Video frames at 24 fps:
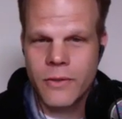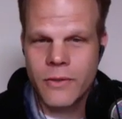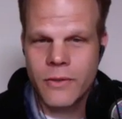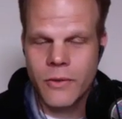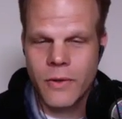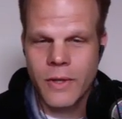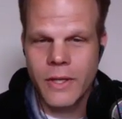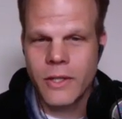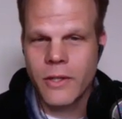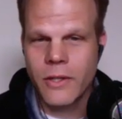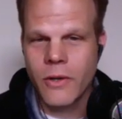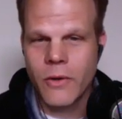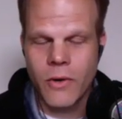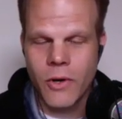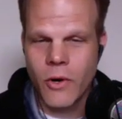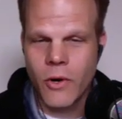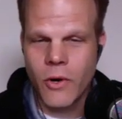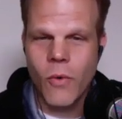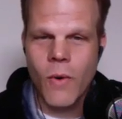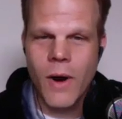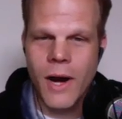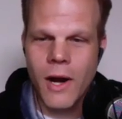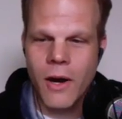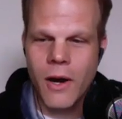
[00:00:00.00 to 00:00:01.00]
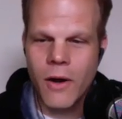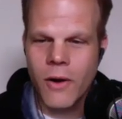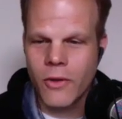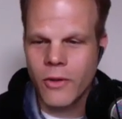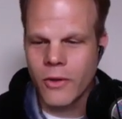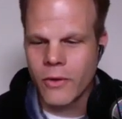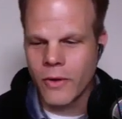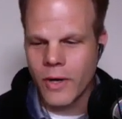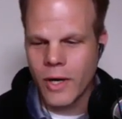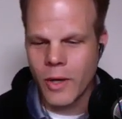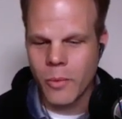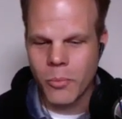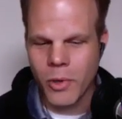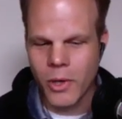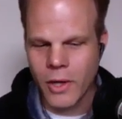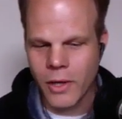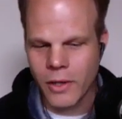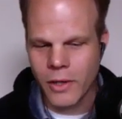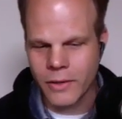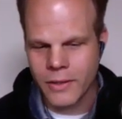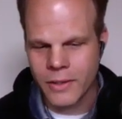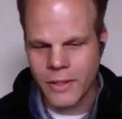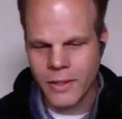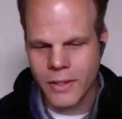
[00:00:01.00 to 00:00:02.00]
So I had to go acquire all the right
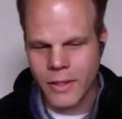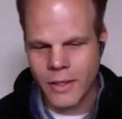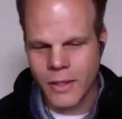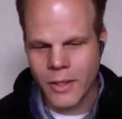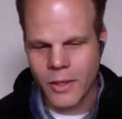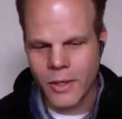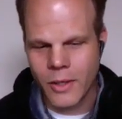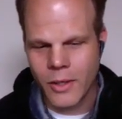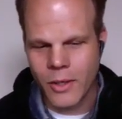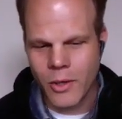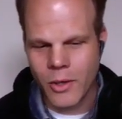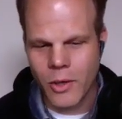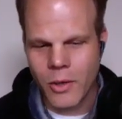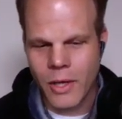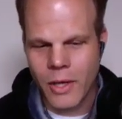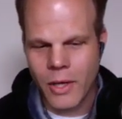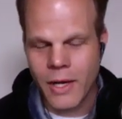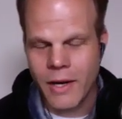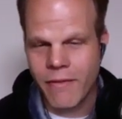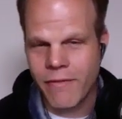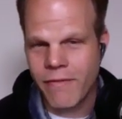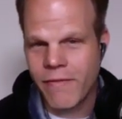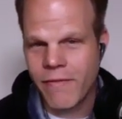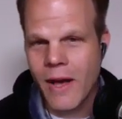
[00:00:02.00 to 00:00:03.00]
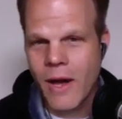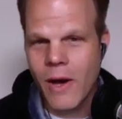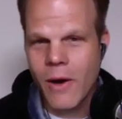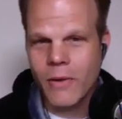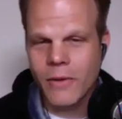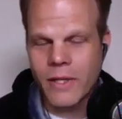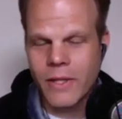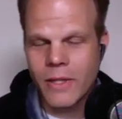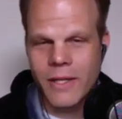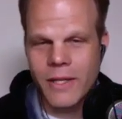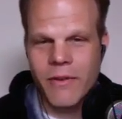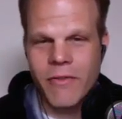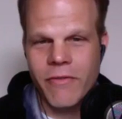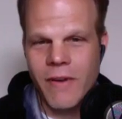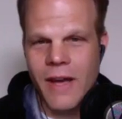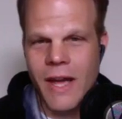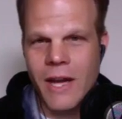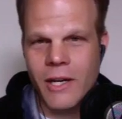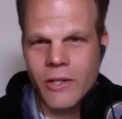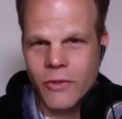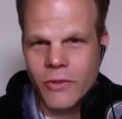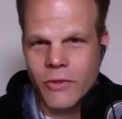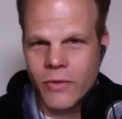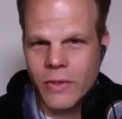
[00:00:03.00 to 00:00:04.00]
parts, and I found like a
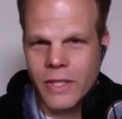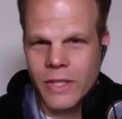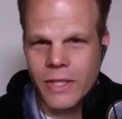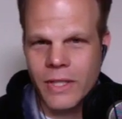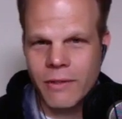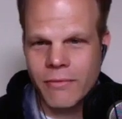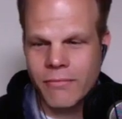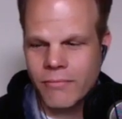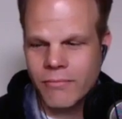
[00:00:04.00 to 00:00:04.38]
factory